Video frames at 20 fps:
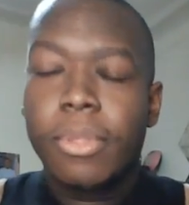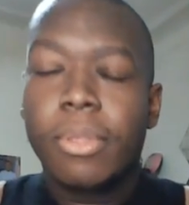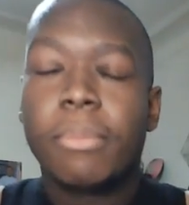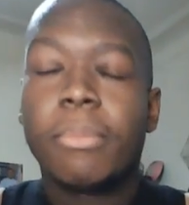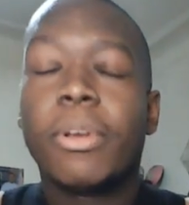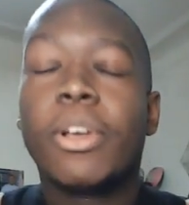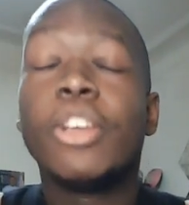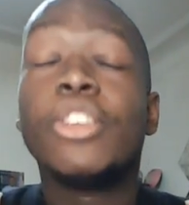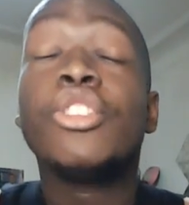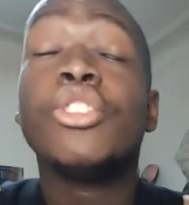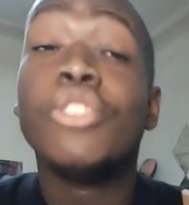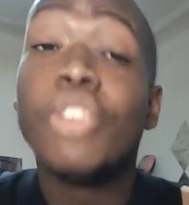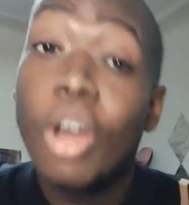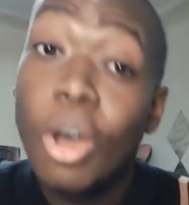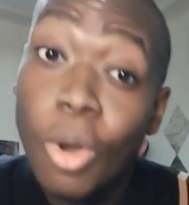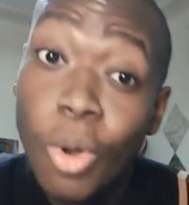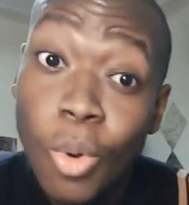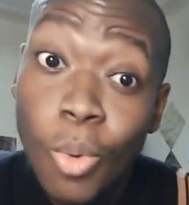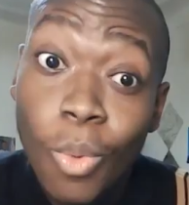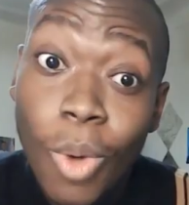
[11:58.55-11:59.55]
Because, you
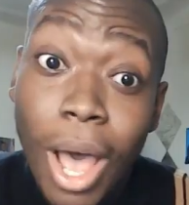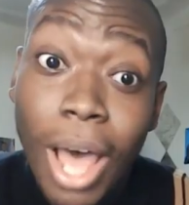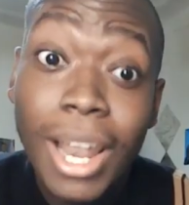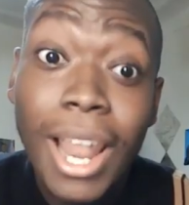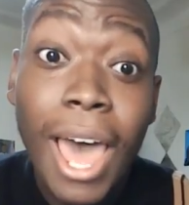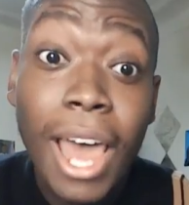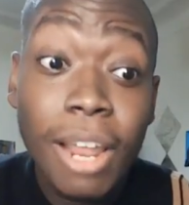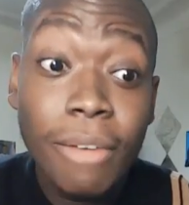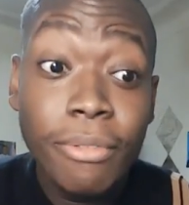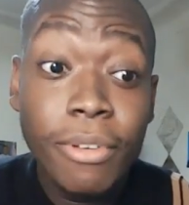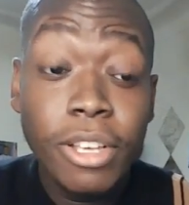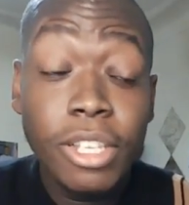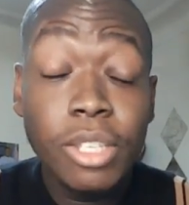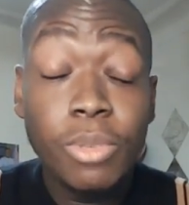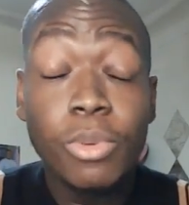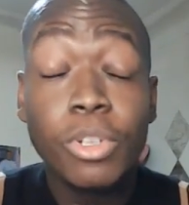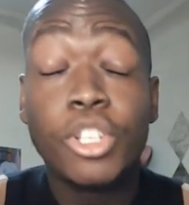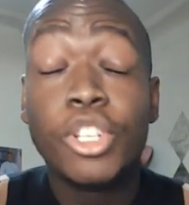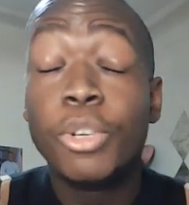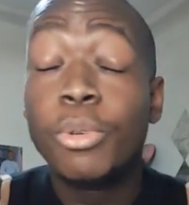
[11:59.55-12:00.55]
know, a lot of us
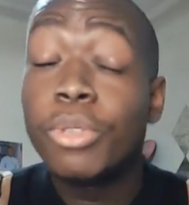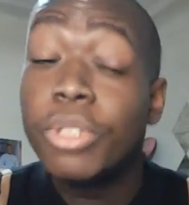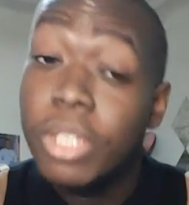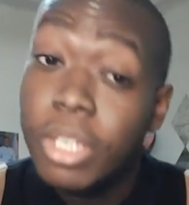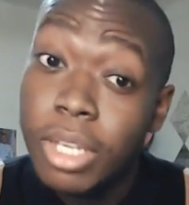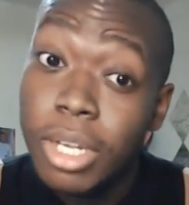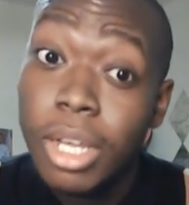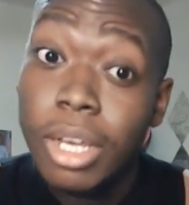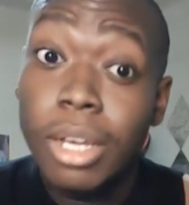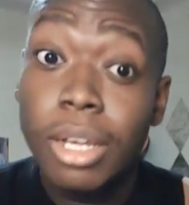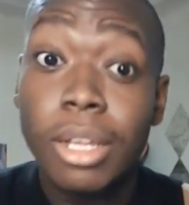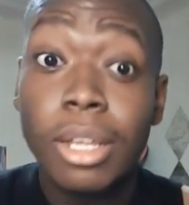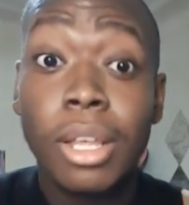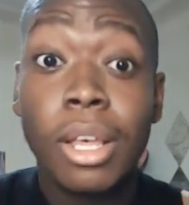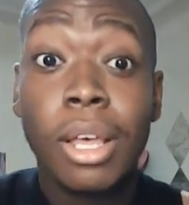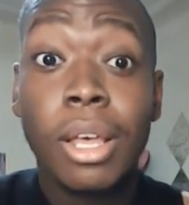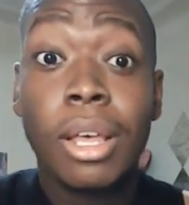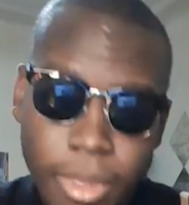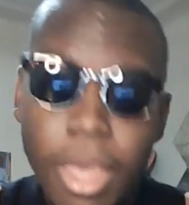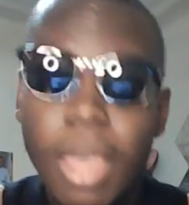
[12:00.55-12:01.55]
was used to the
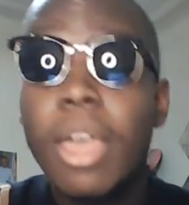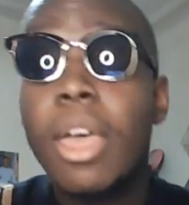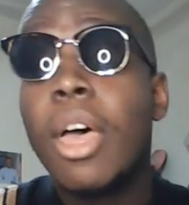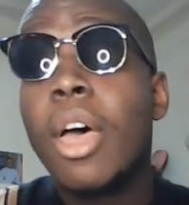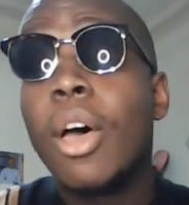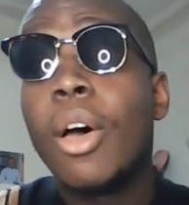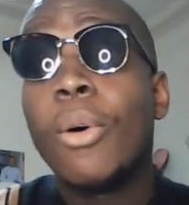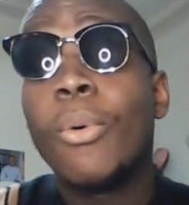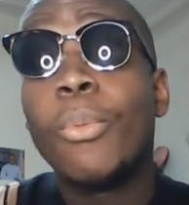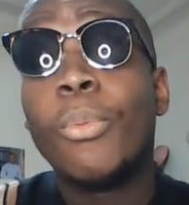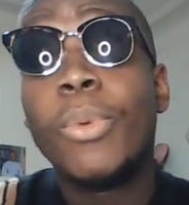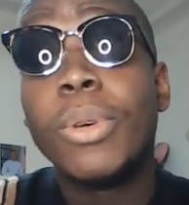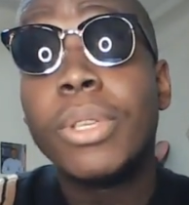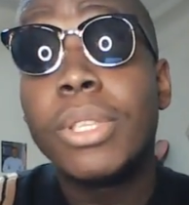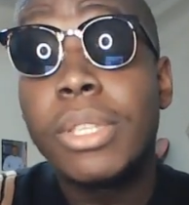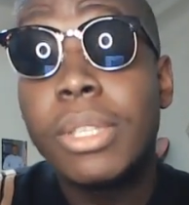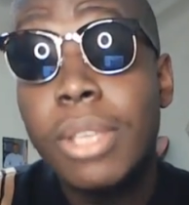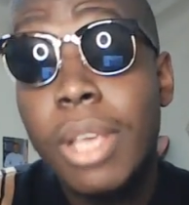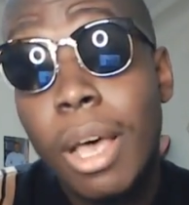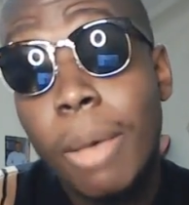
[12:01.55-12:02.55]

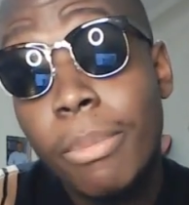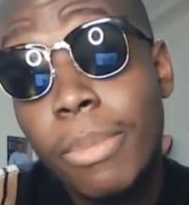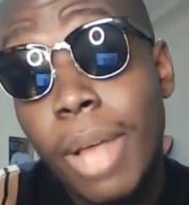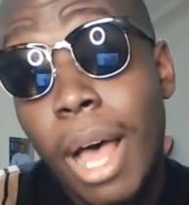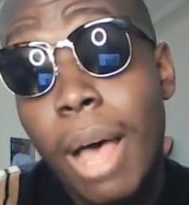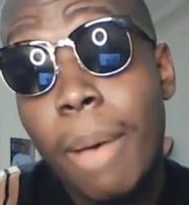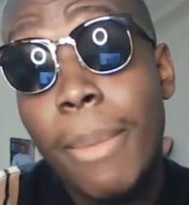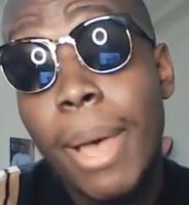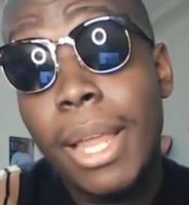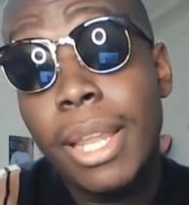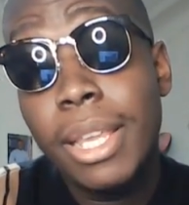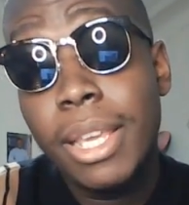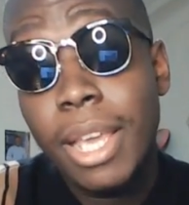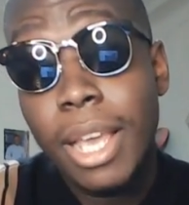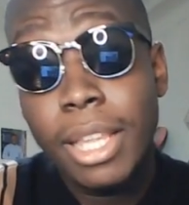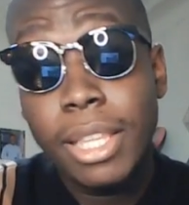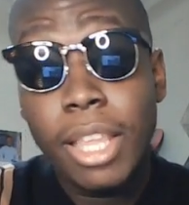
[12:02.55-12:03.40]
What's up? I'm Aaliyah.